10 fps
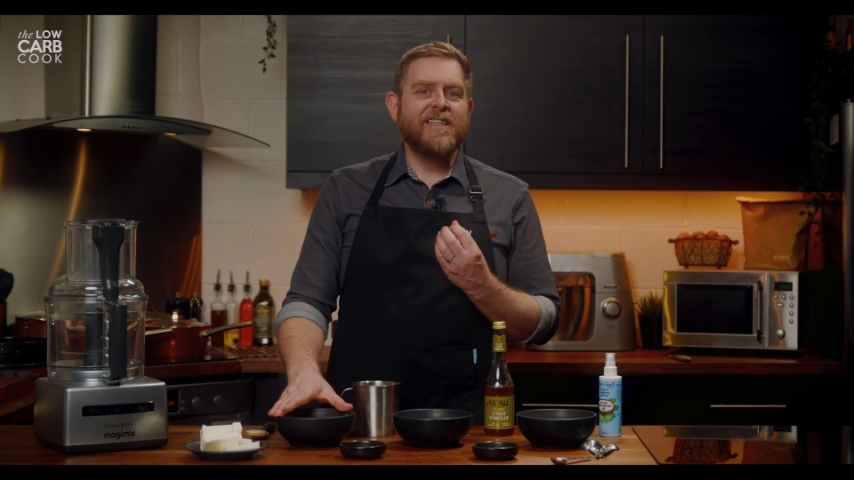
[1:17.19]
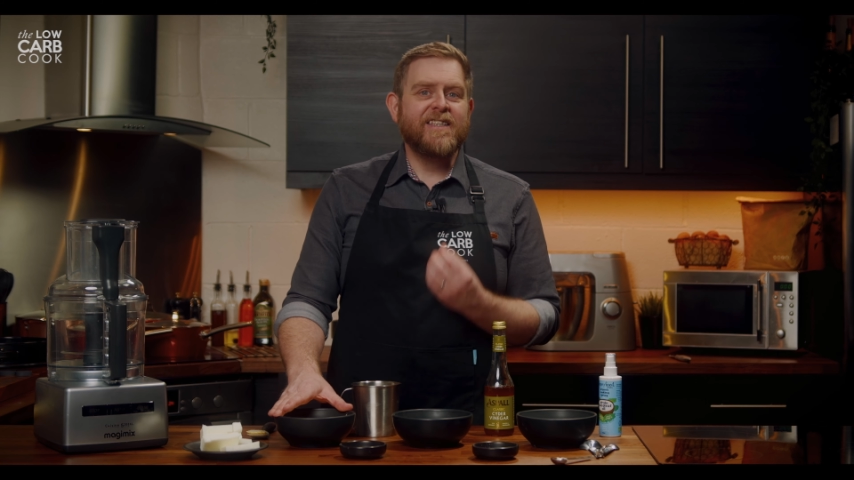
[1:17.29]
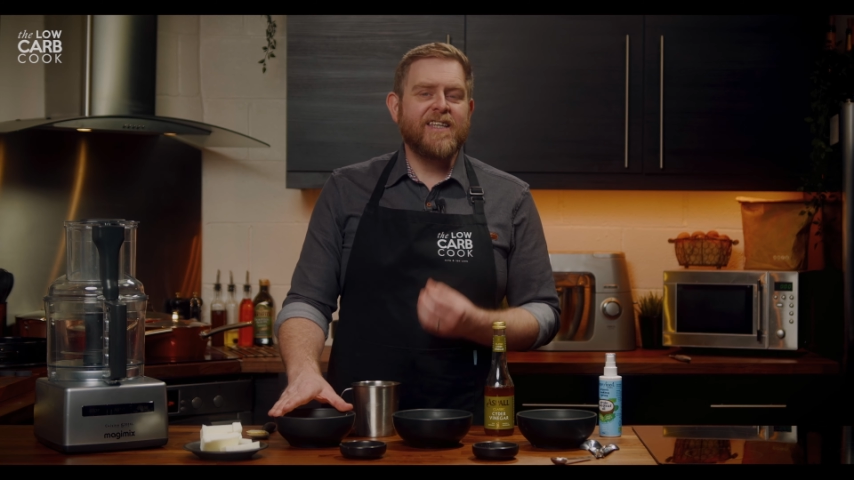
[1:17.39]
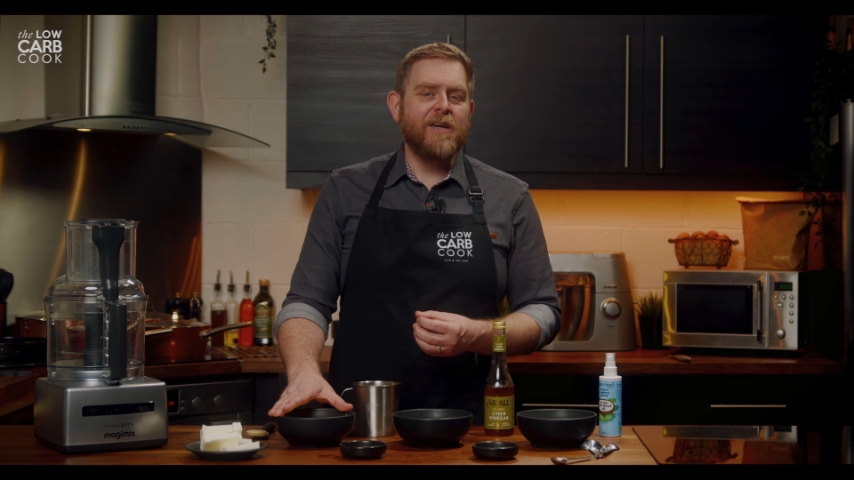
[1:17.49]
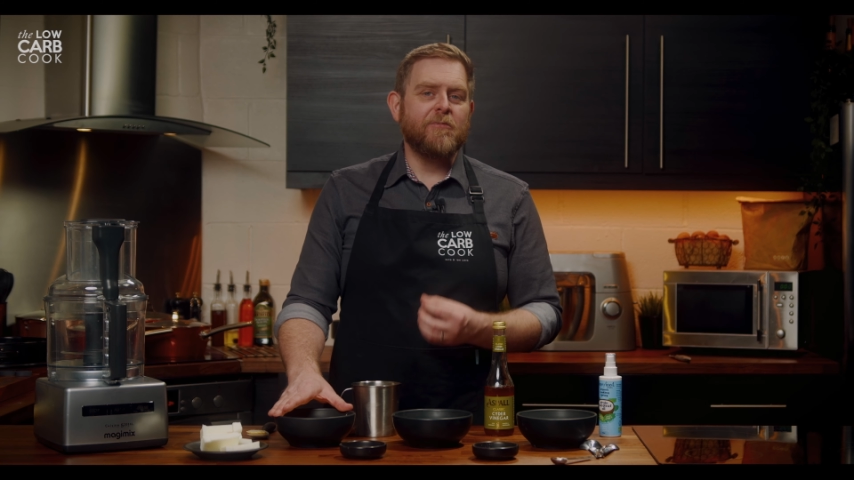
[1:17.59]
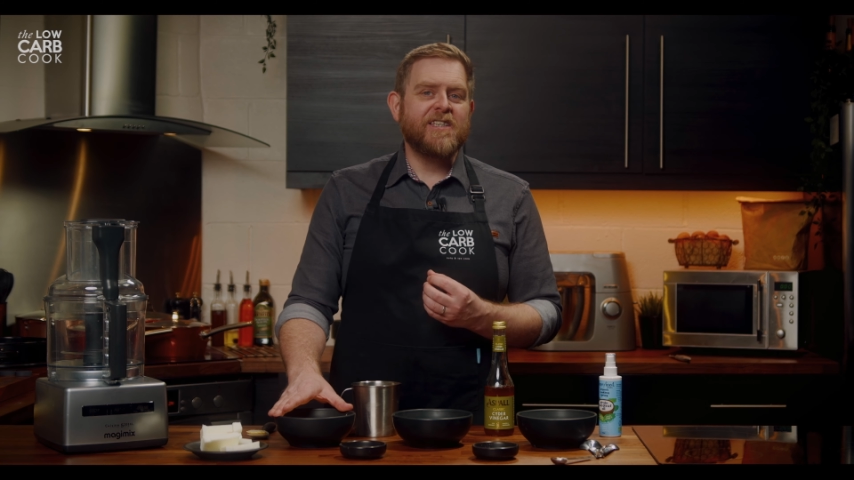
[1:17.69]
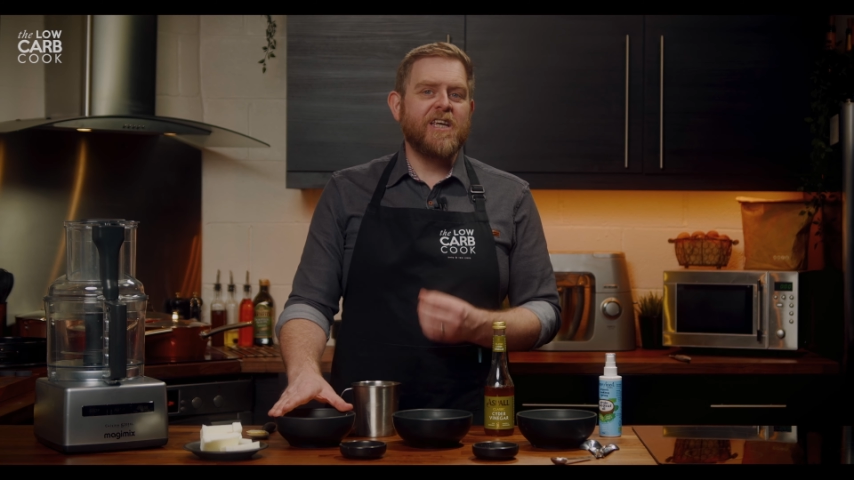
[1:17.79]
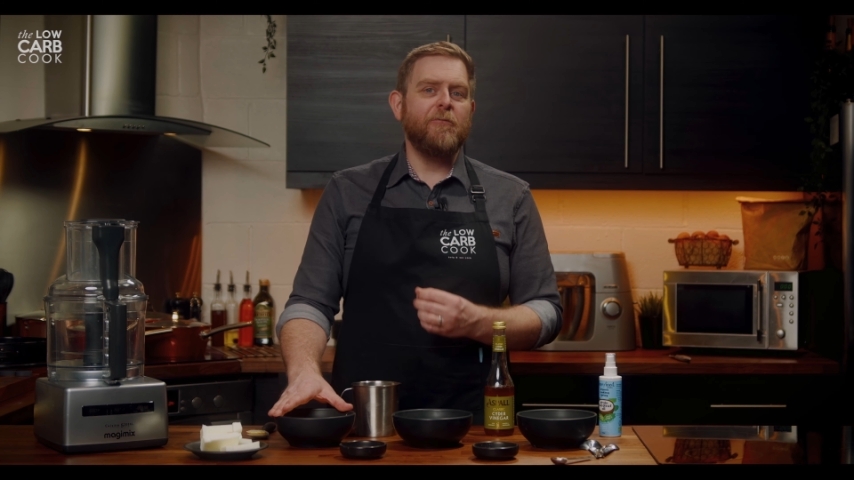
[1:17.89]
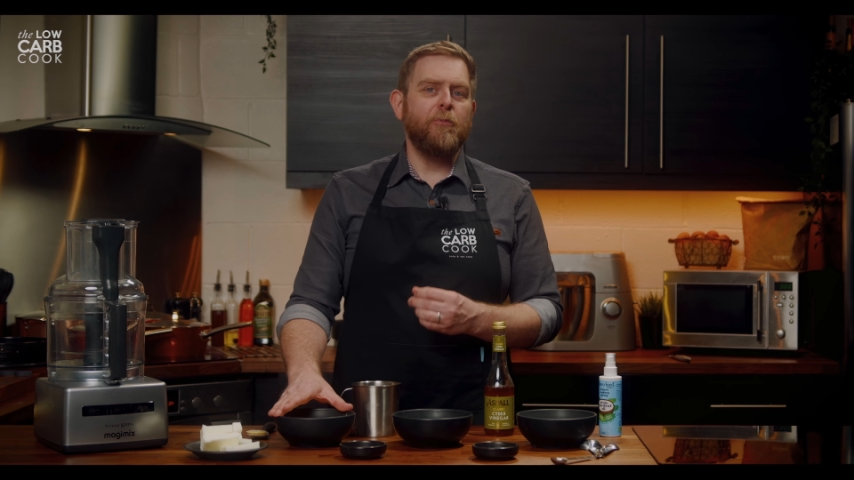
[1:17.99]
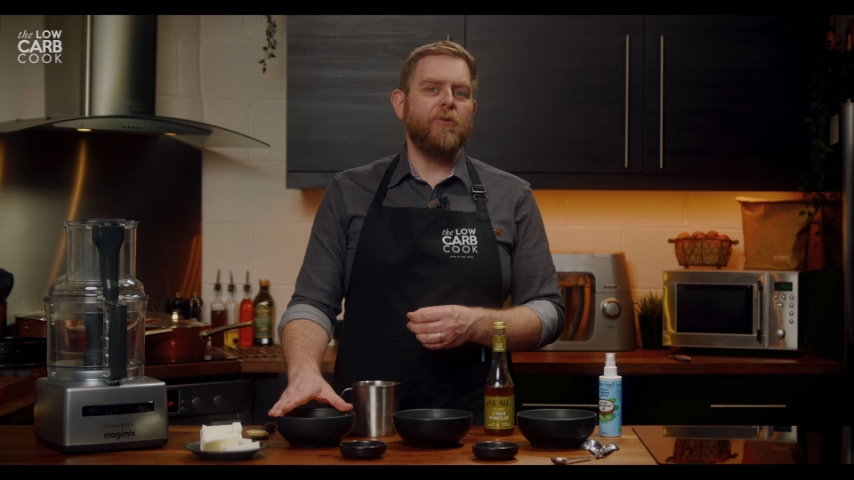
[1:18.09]
same
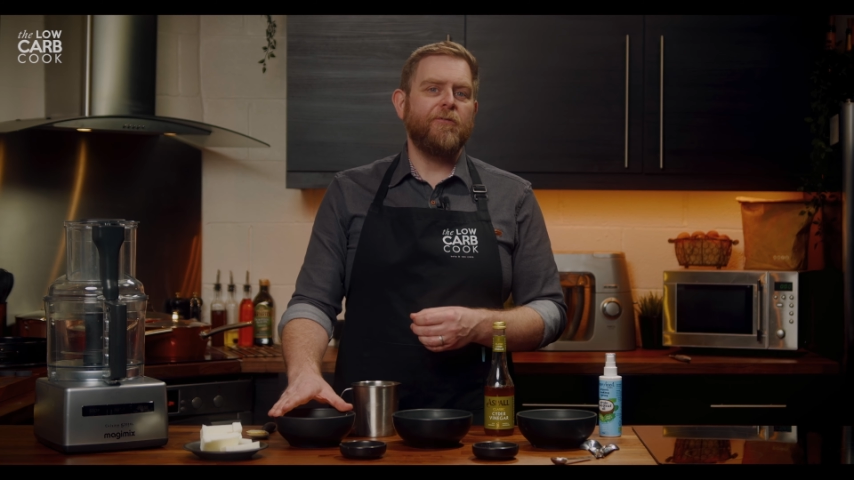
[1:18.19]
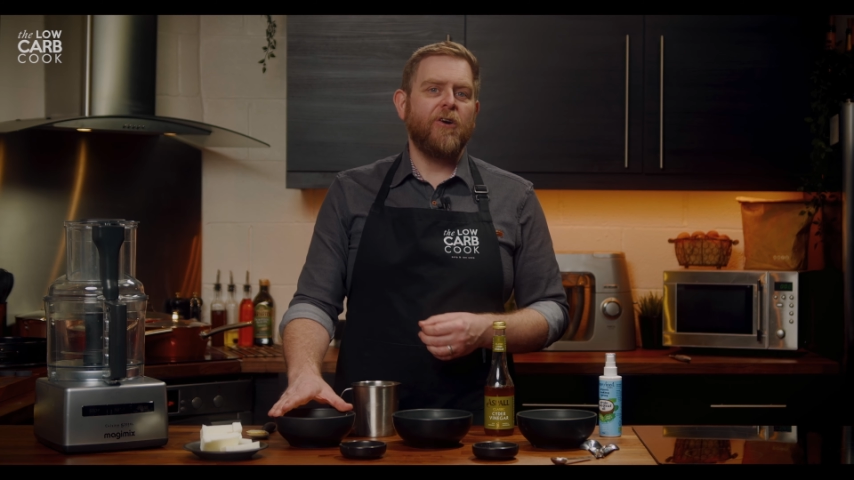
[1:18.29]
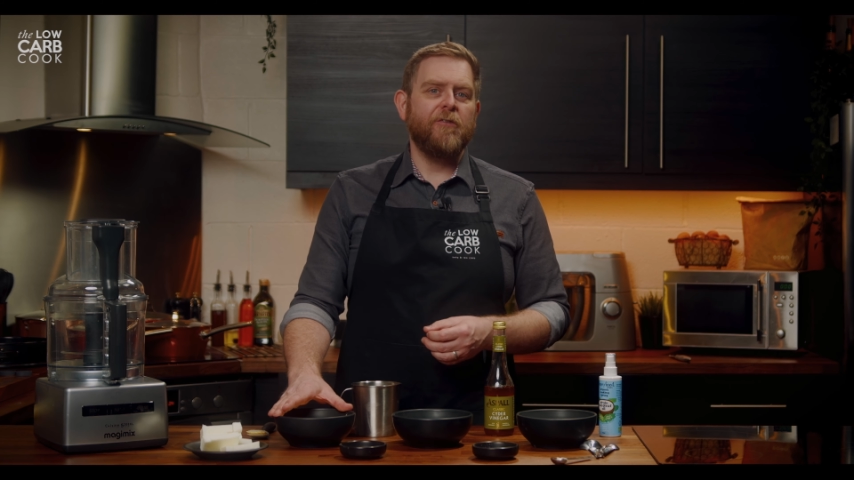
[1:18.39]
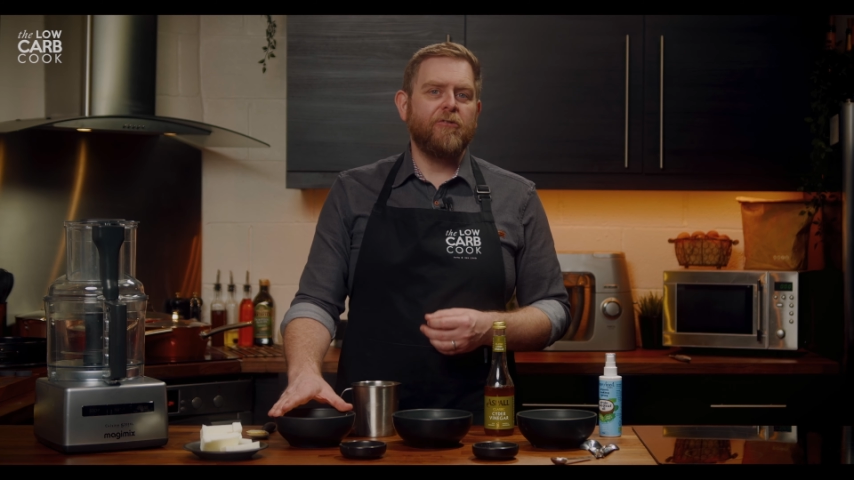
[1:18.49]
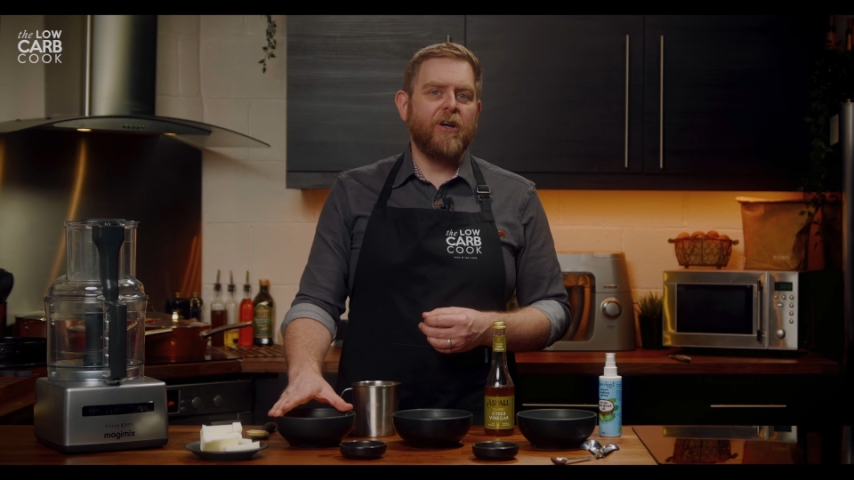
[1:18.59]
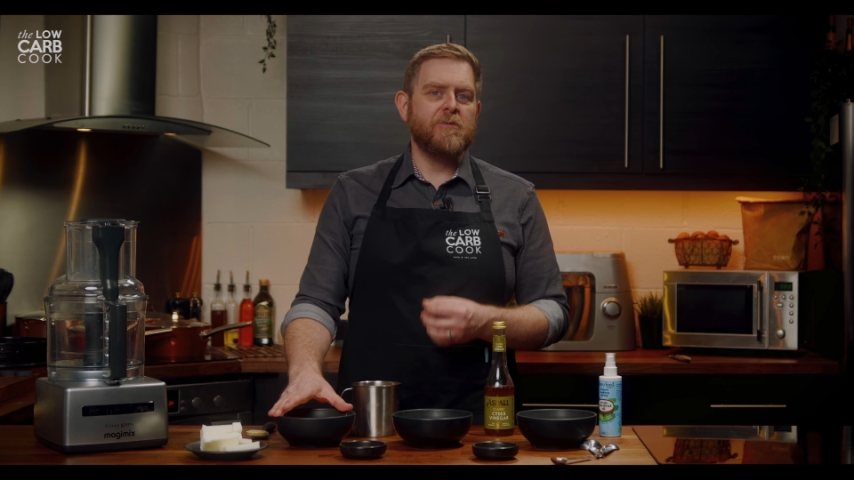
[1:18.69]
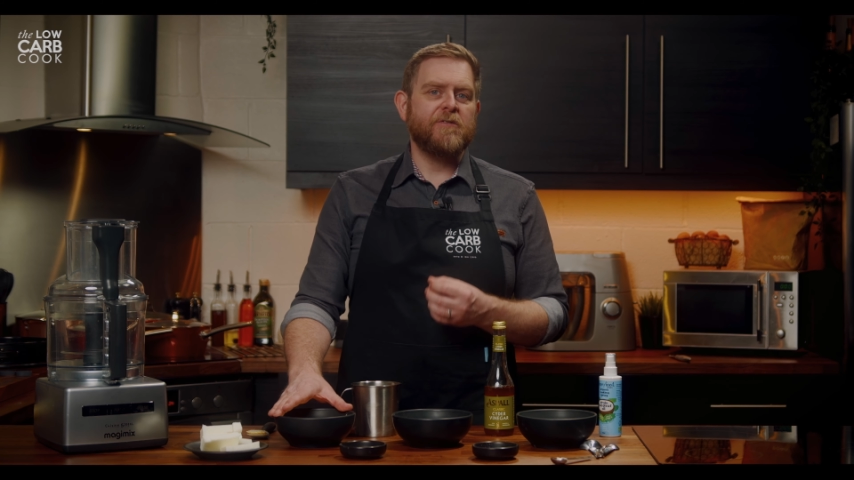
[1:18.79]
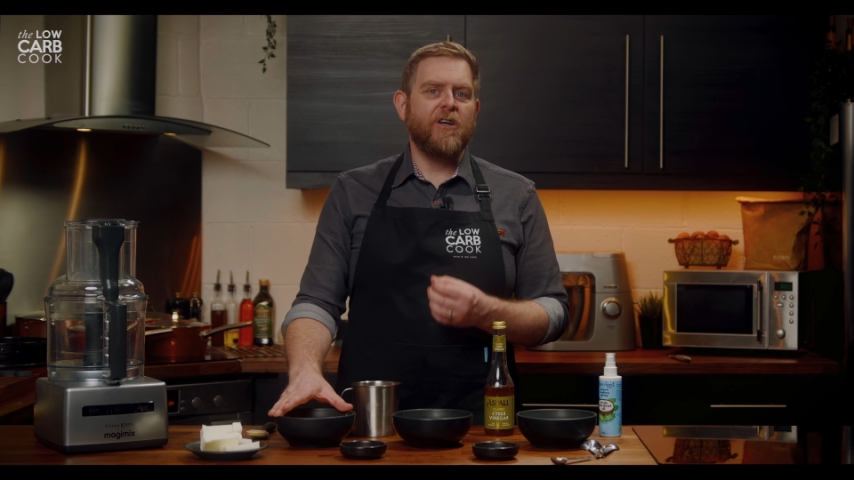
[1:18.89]
7.5 grams of